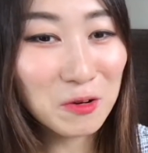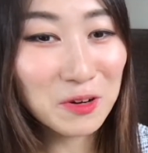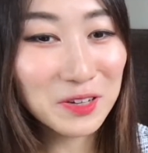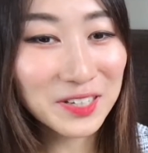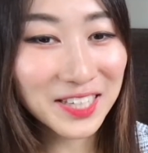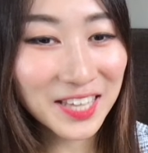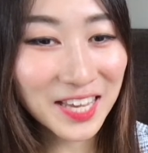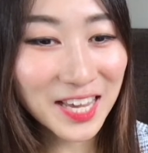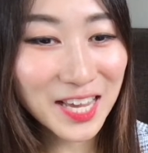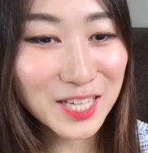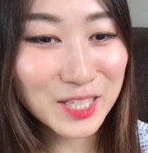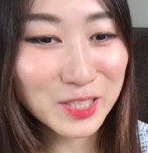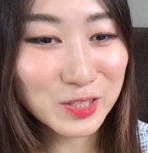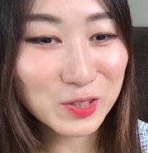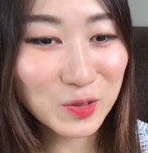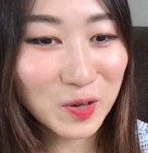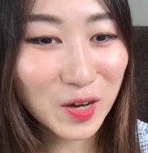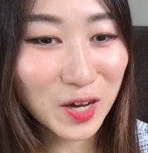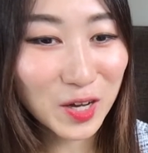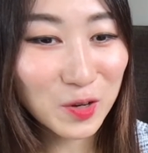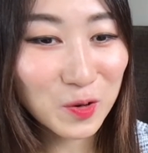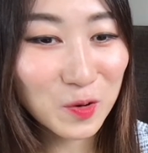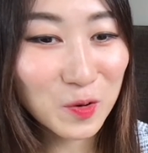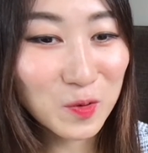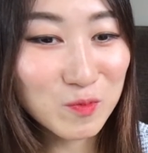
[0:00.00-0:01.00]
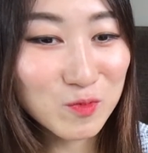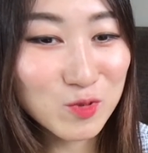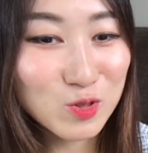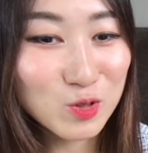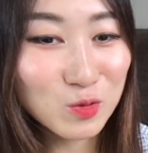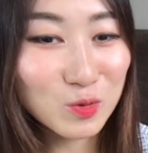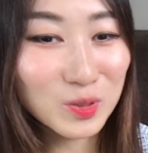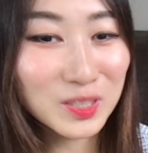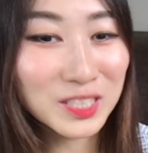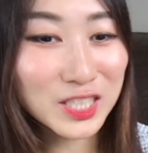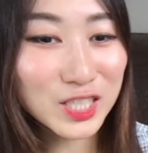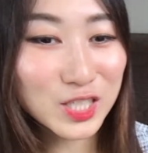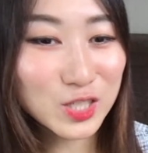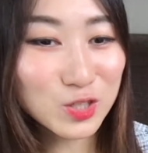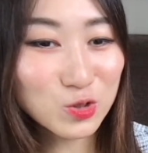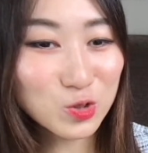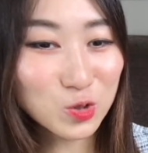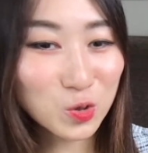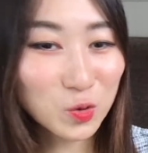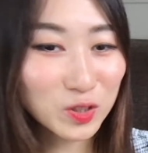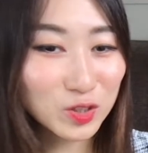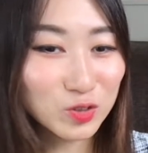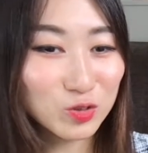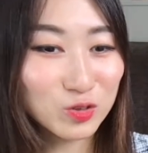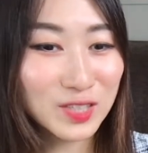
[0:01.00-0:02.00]
Okay, so I hope you will
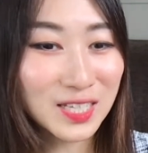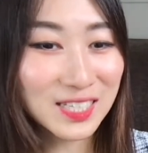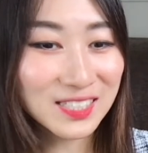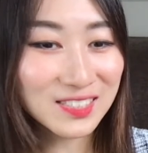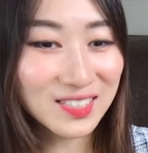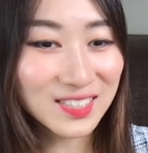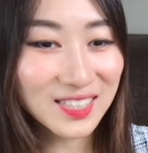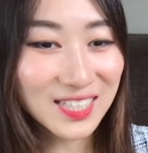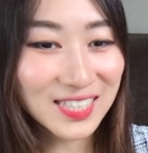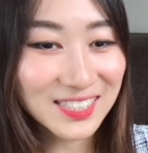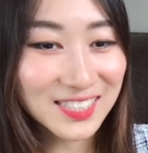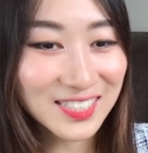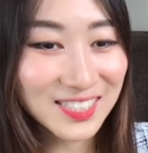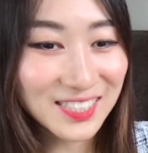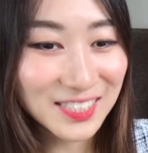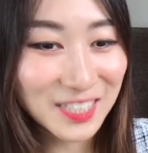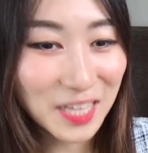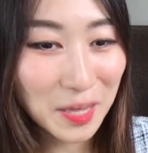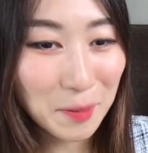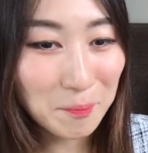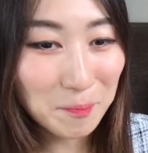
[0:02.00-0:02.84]
enjoy today's lesson.